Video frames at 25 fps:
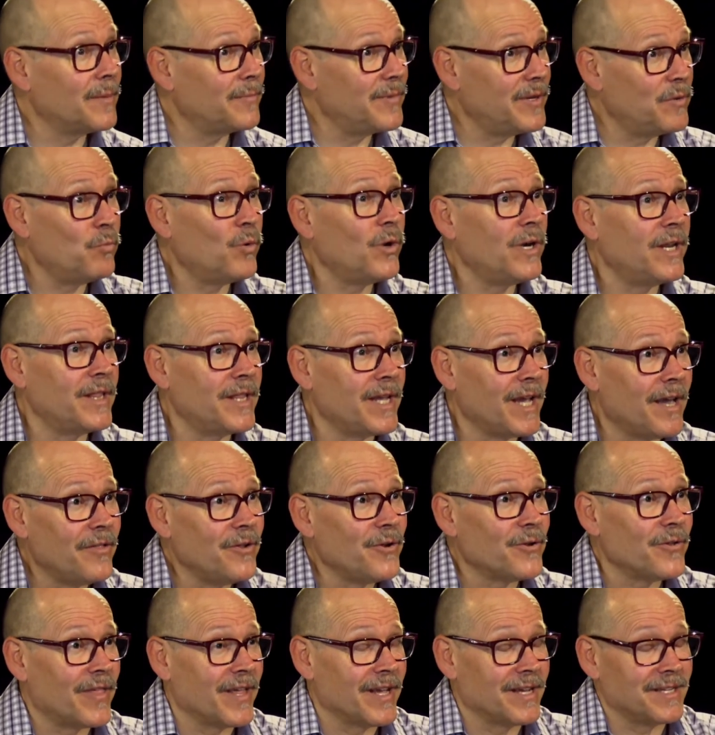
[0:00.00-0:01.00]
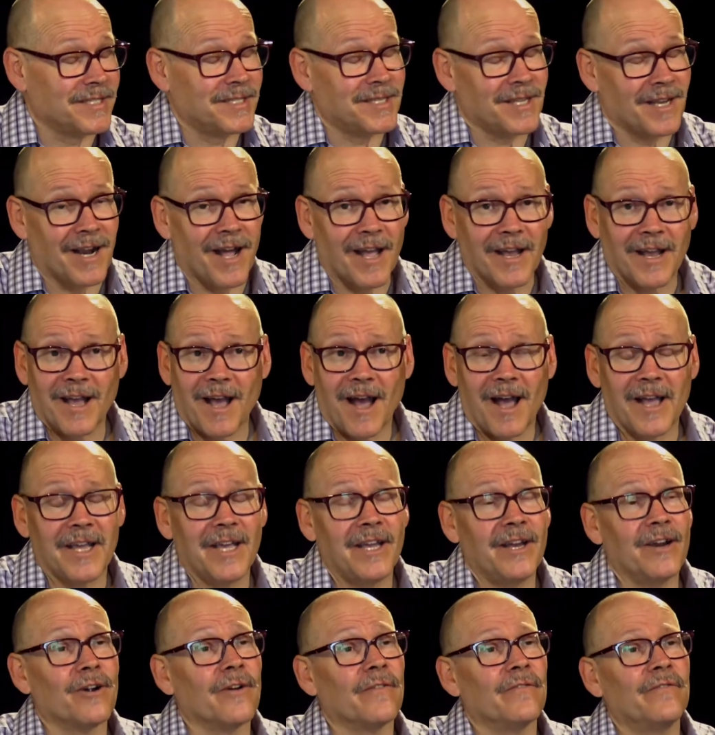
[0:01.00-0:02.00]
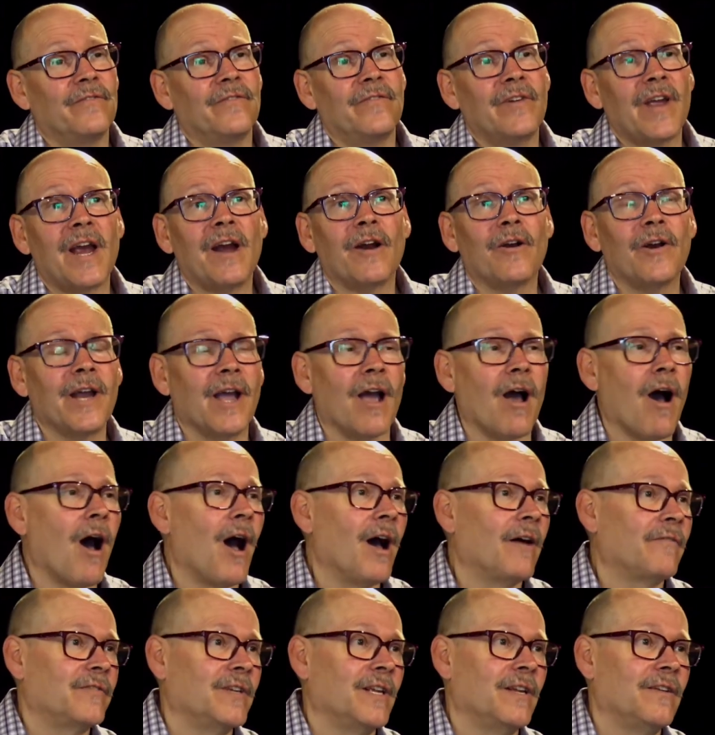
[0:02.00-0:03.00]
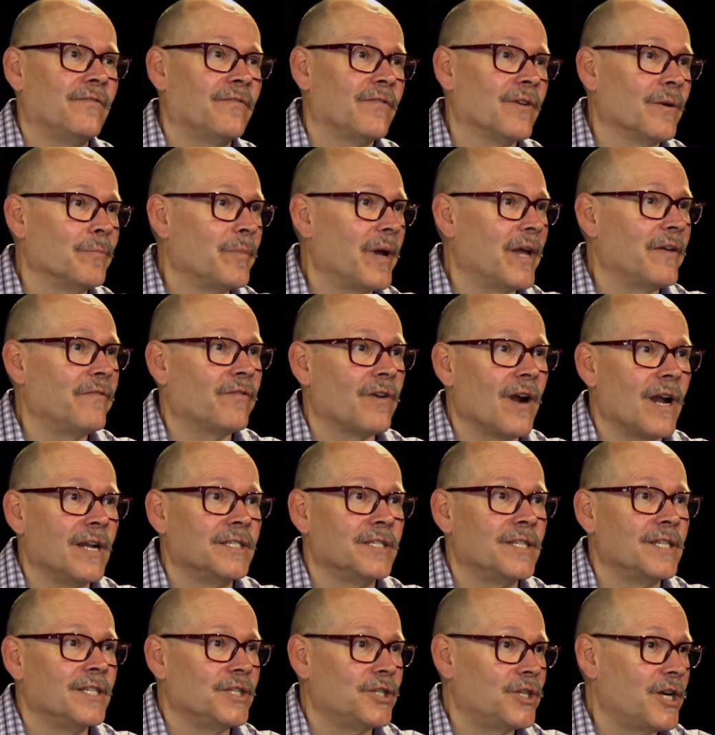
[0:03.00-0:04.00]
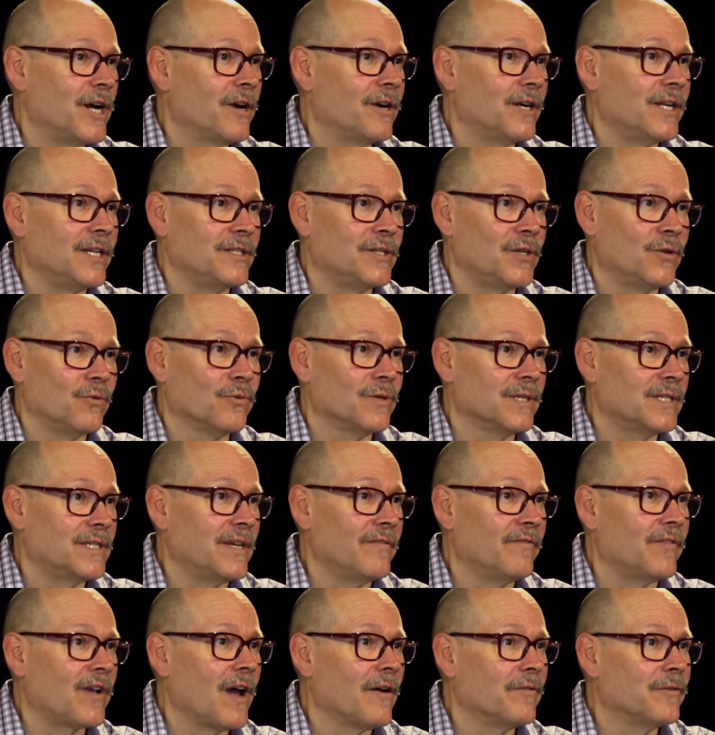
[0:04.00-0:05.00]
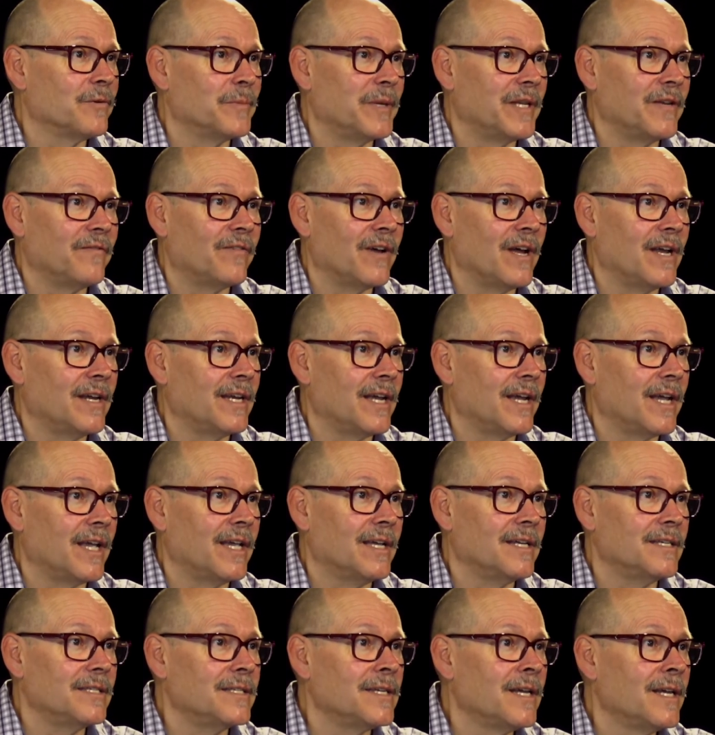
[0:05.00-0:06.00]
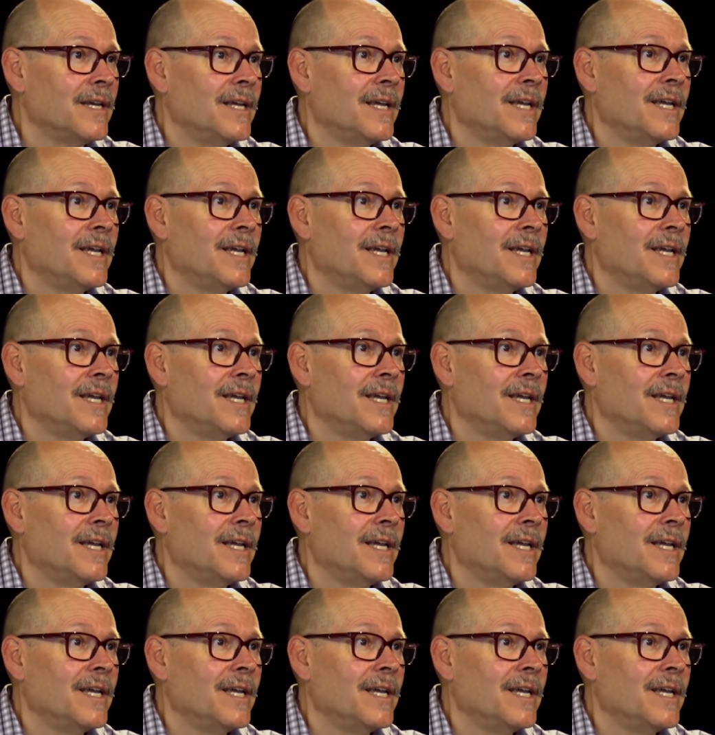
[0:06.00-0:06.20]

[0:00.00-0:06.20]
I mean, one of the other things that I hear very often from my friends in charities who receive government funding is,